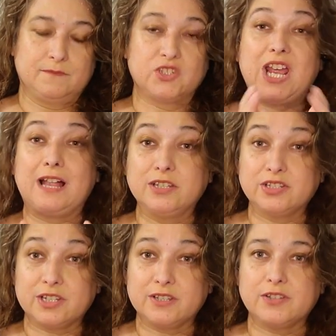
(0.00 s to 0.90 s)

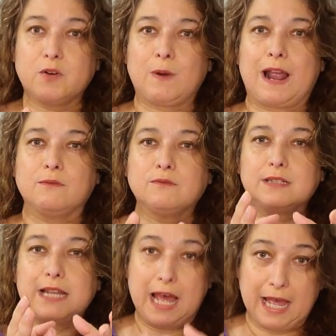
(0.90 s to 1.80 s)
challenges around
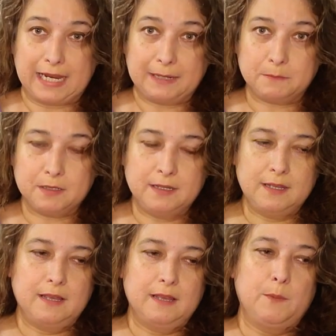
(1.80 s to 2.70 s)
time
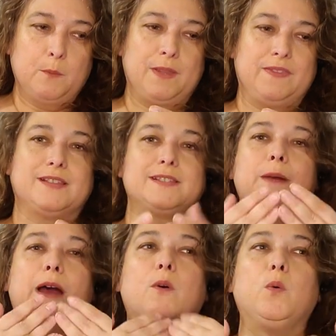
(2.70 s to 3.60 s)
with this,
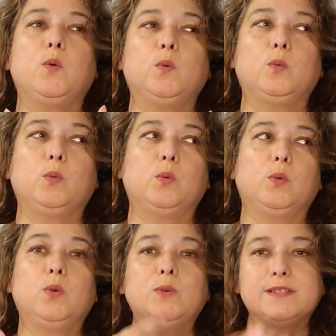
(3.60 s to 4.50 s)
about
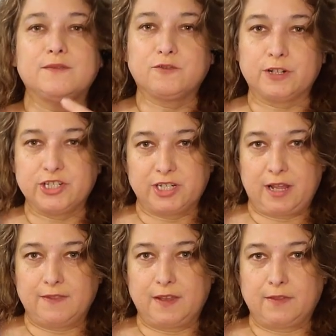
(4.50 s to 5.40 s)
who is infringing
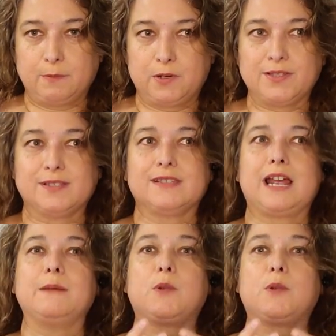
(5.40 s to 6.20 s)
on the other person's time.